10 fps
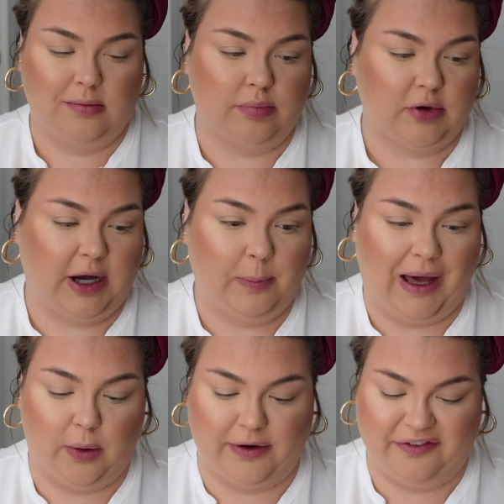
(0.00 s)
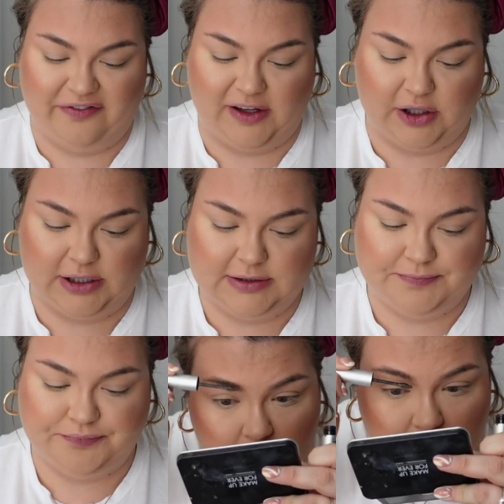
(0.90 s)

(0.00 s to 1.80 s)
brow power filler.